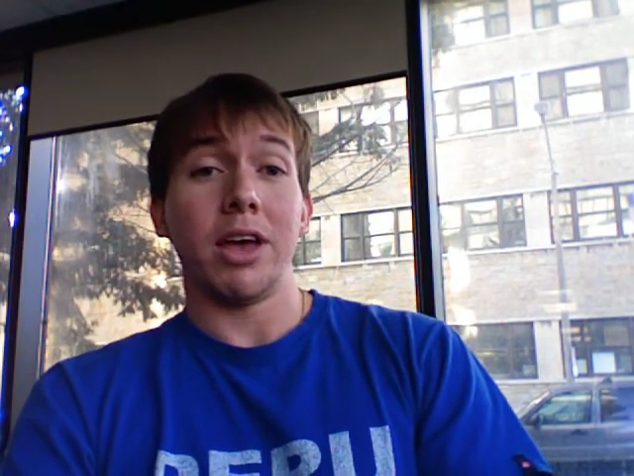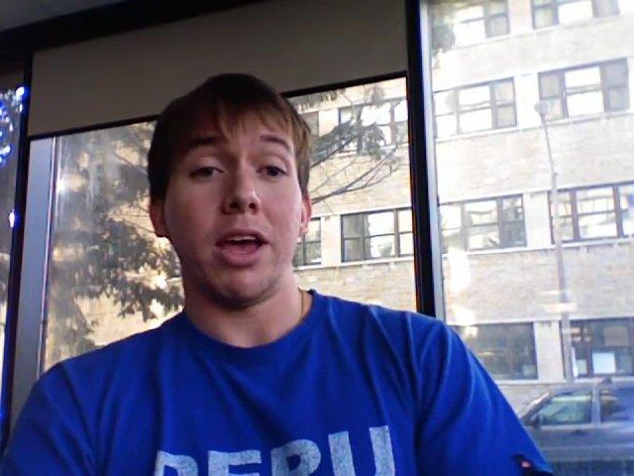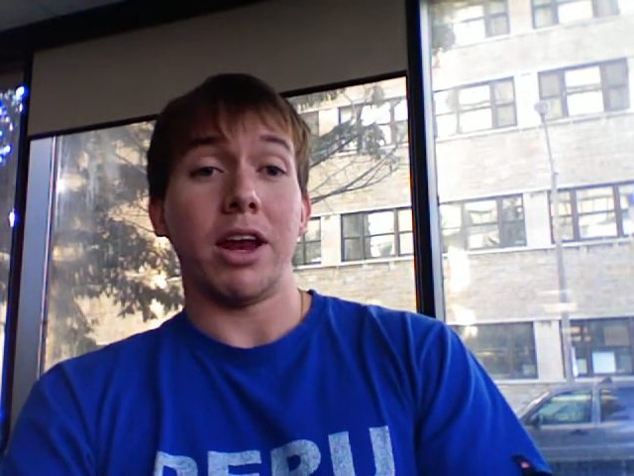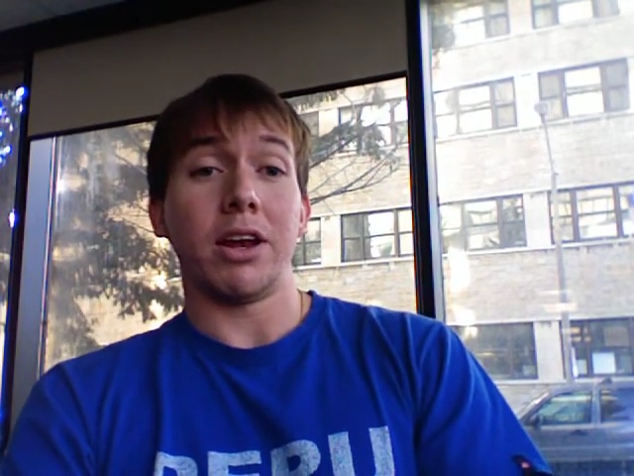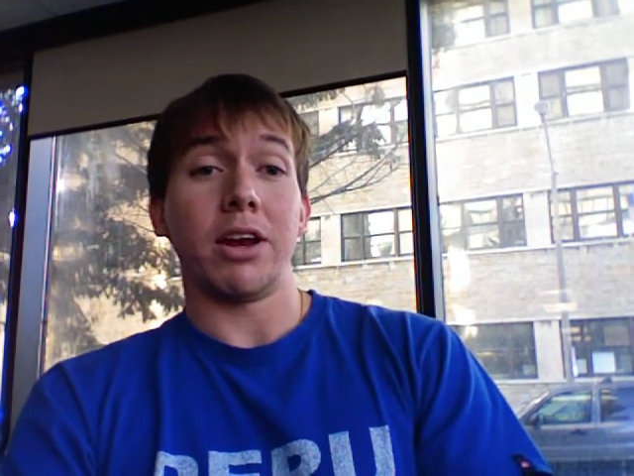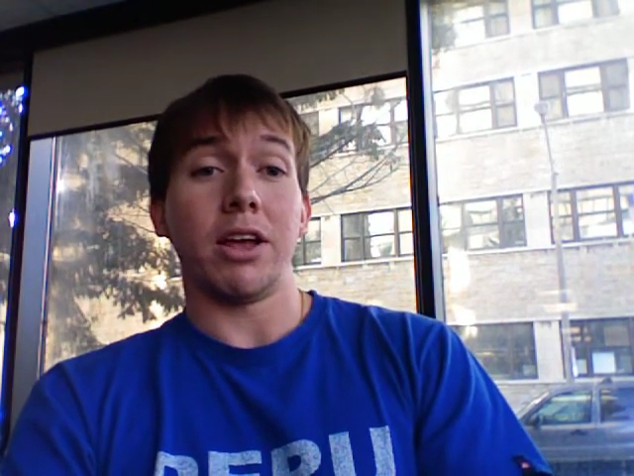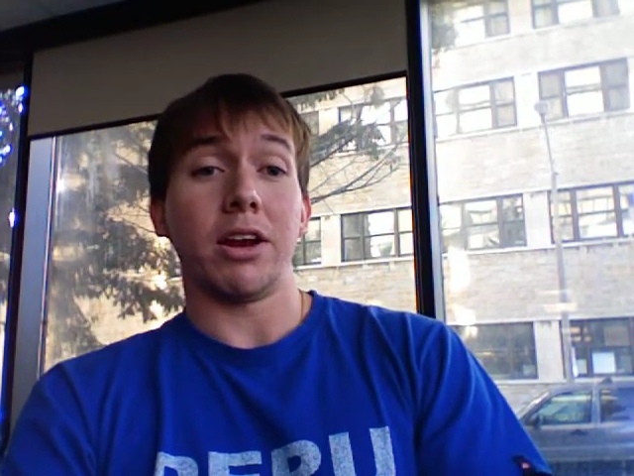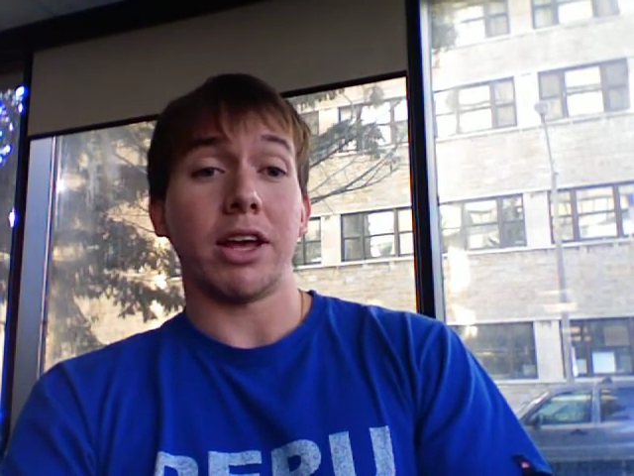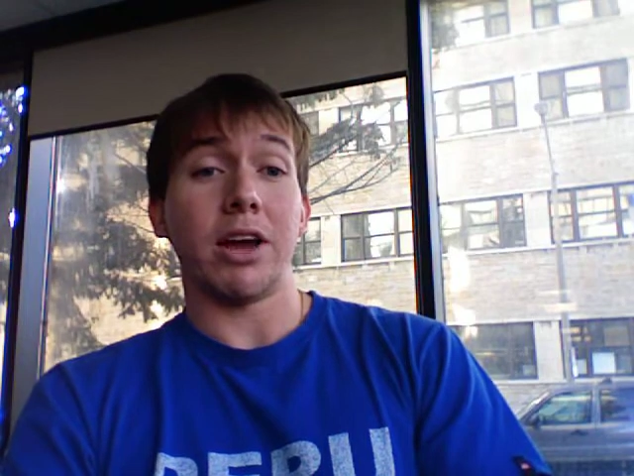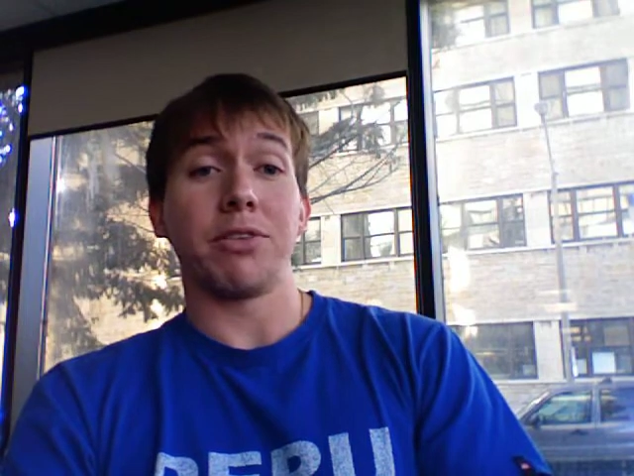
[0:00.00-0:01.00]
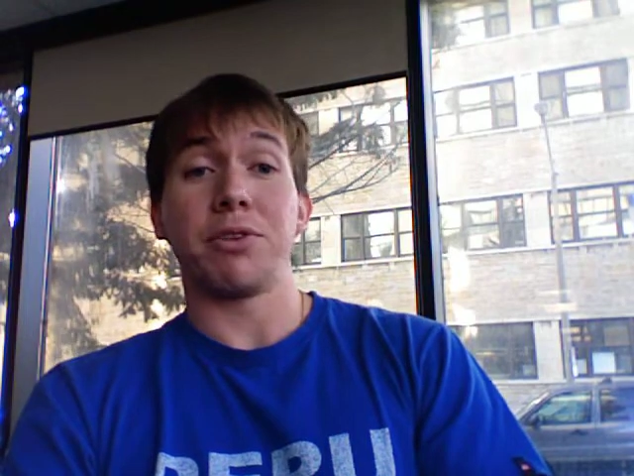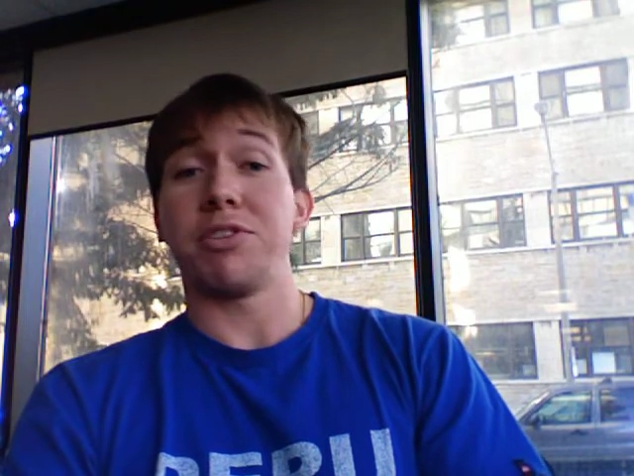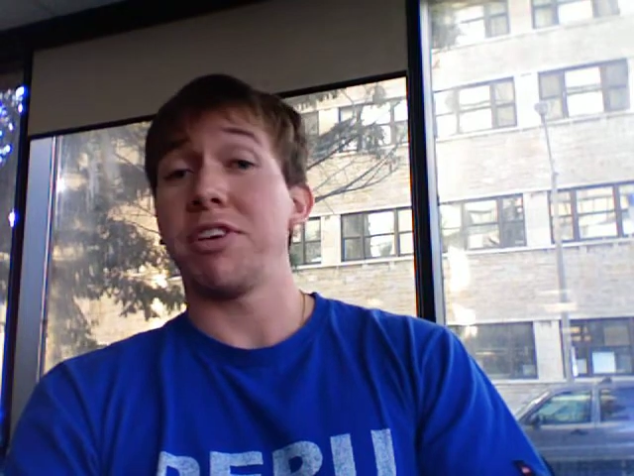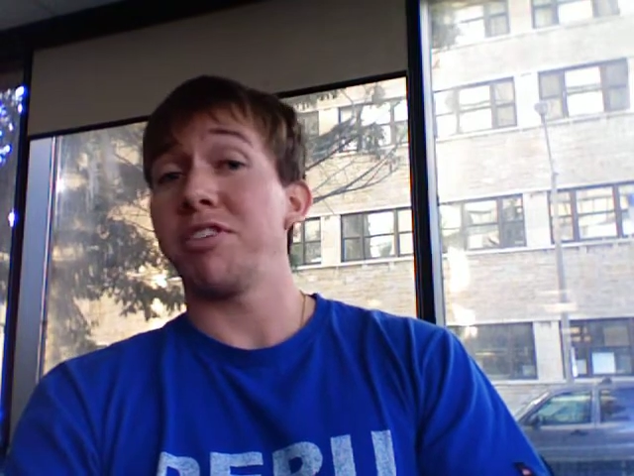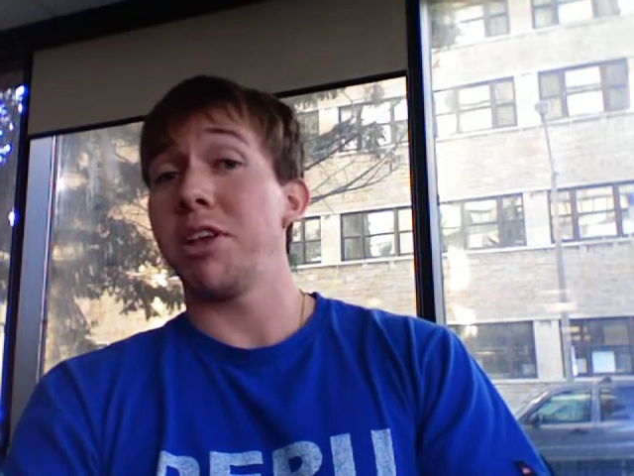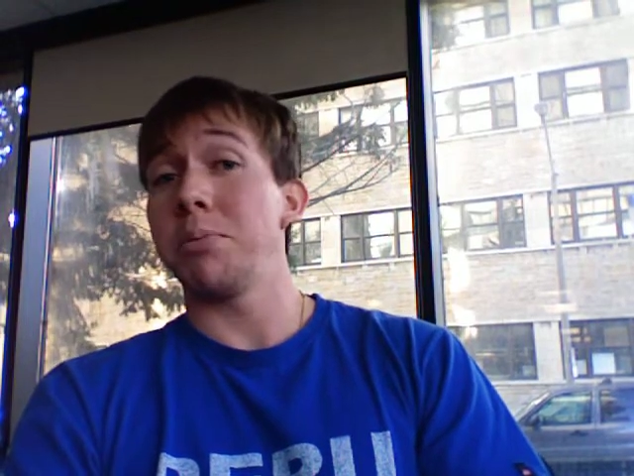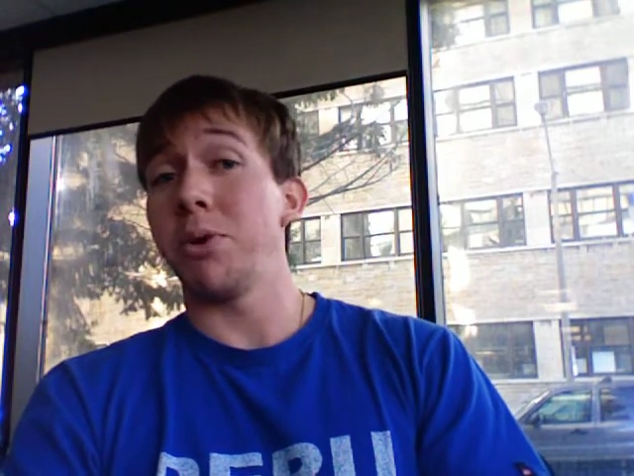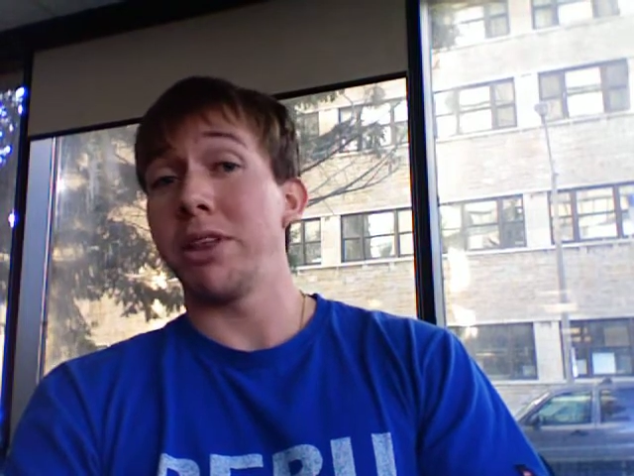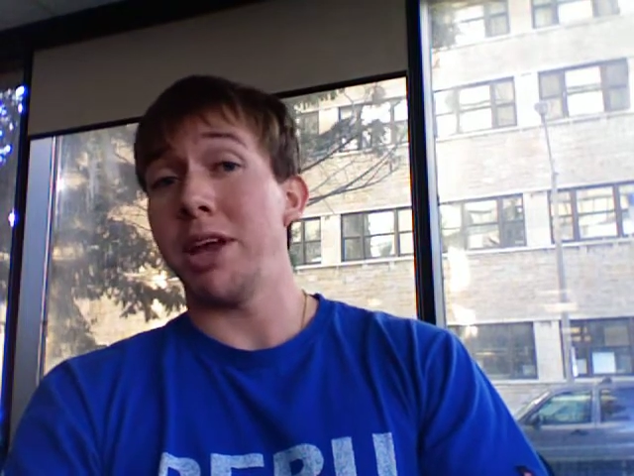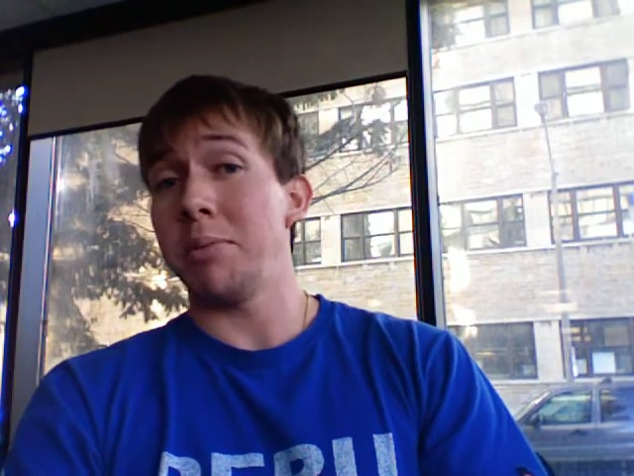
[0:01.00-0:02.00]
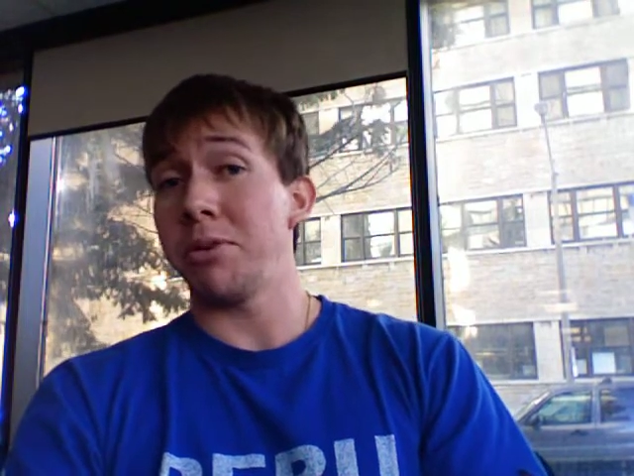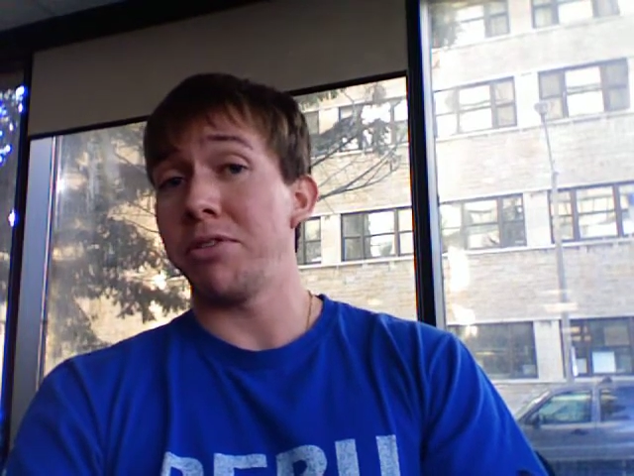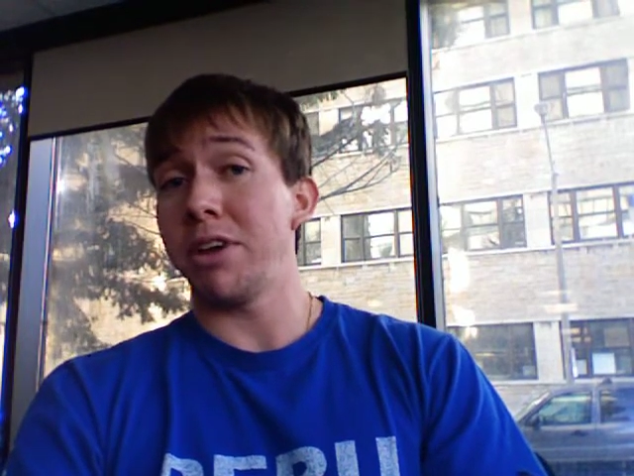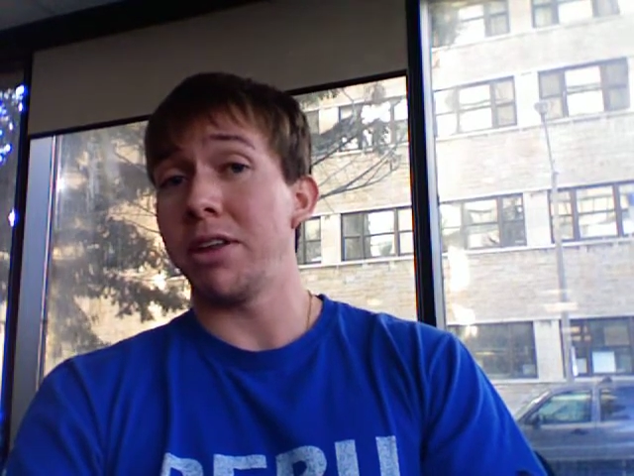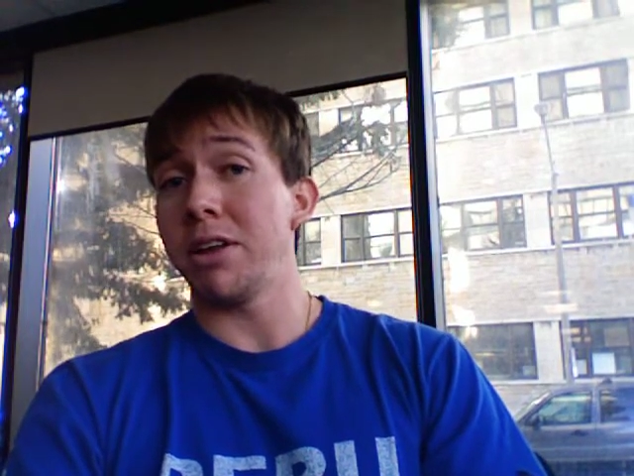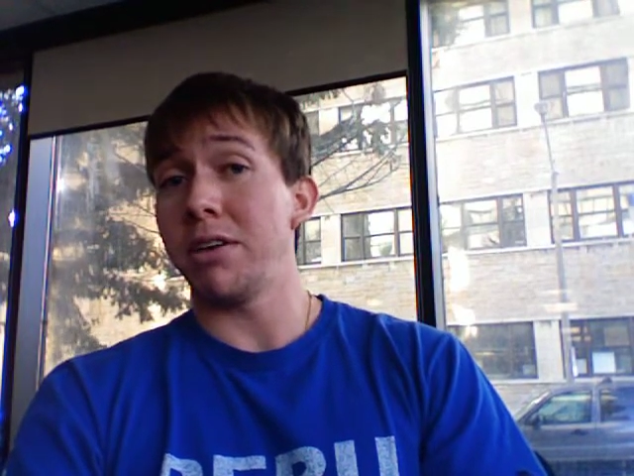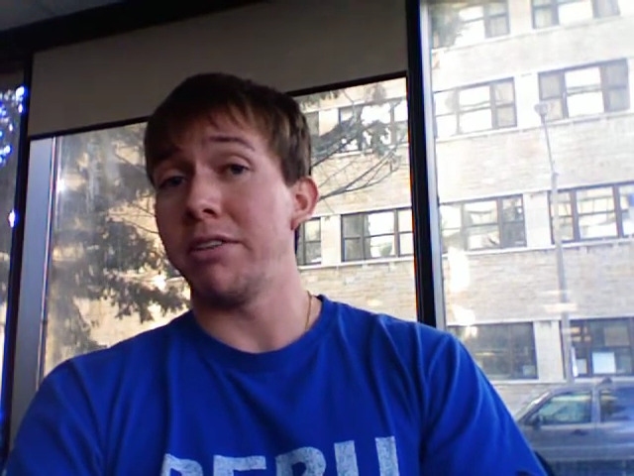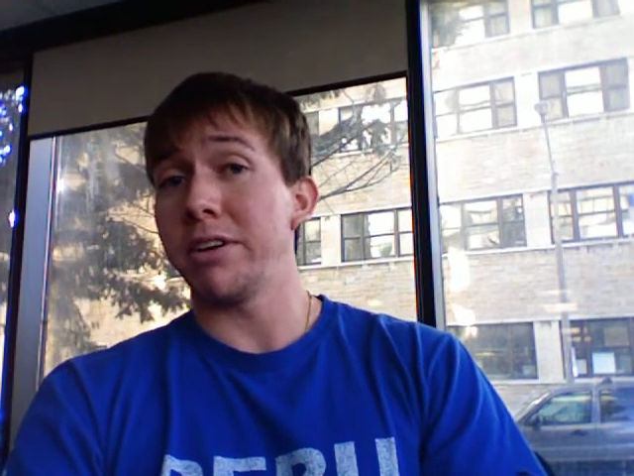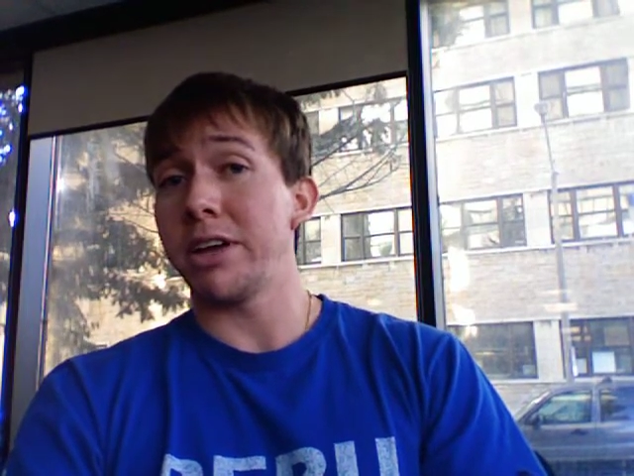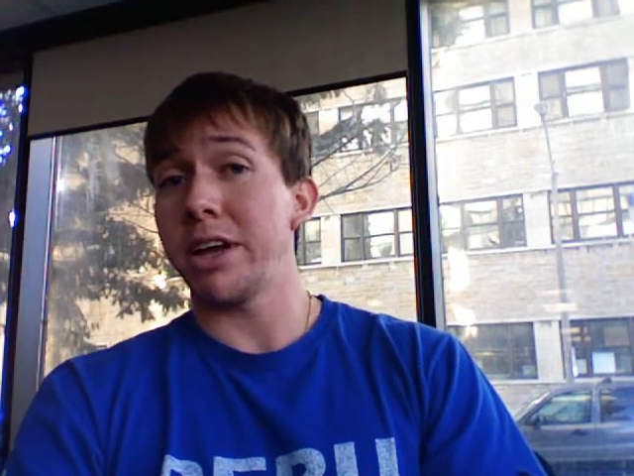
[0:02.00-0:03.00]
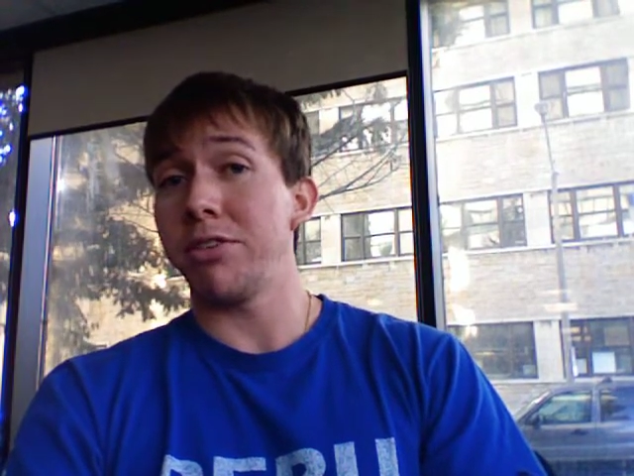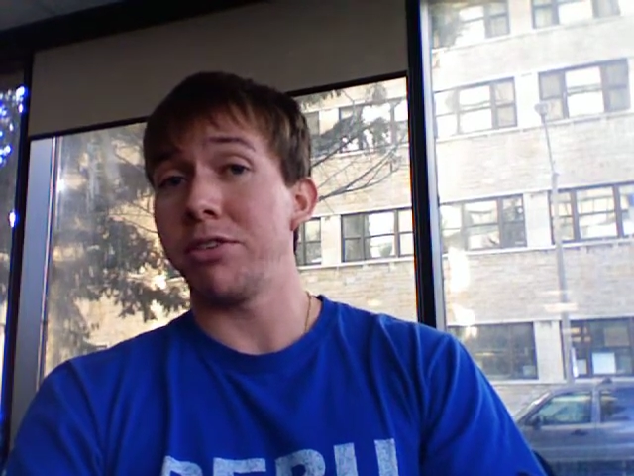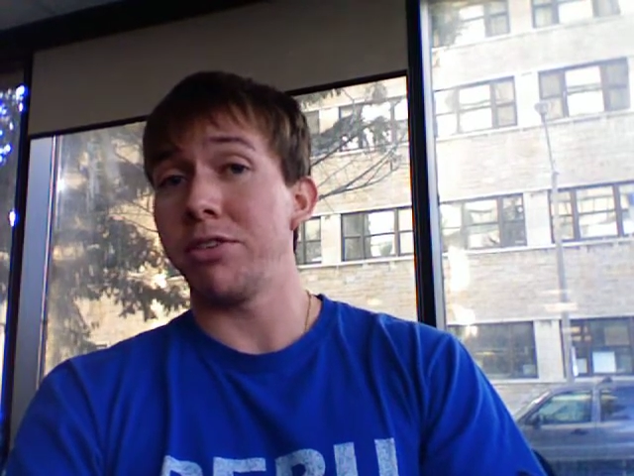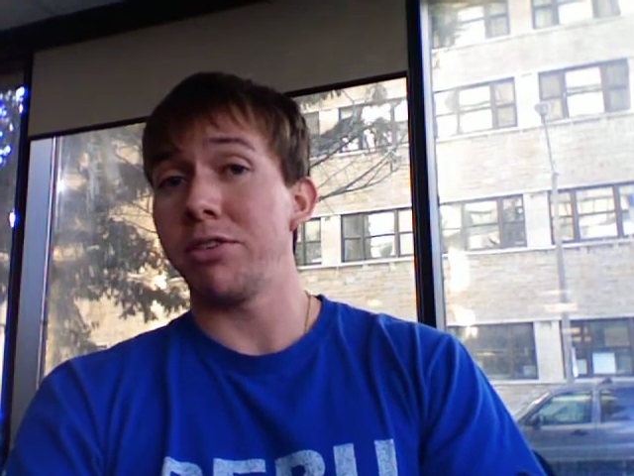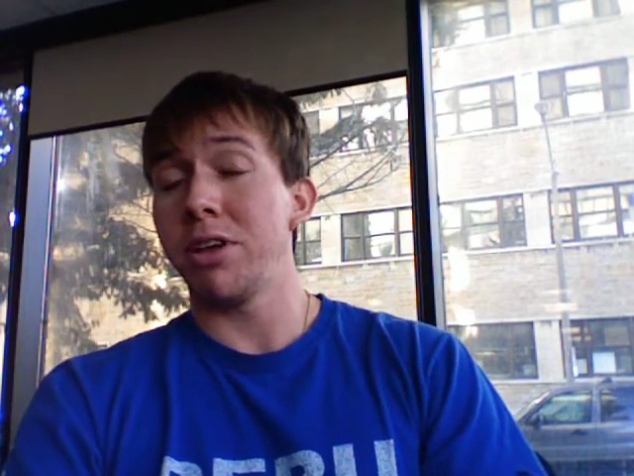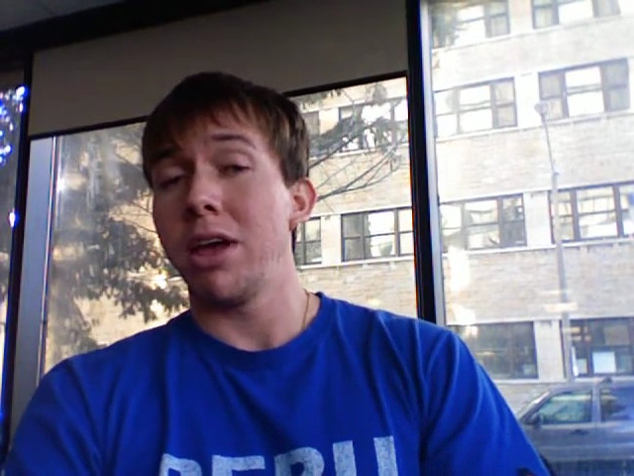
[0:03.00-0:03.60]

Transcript: It accounts for 16.8% of lung cancers,